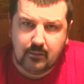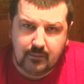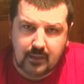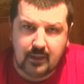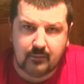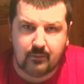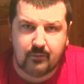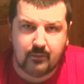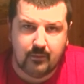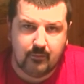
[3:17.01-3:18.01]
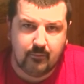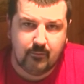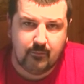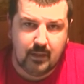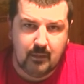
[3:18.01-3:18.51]
that's
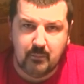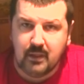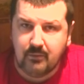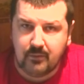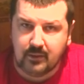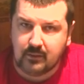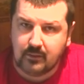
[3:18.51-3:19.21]
amazing,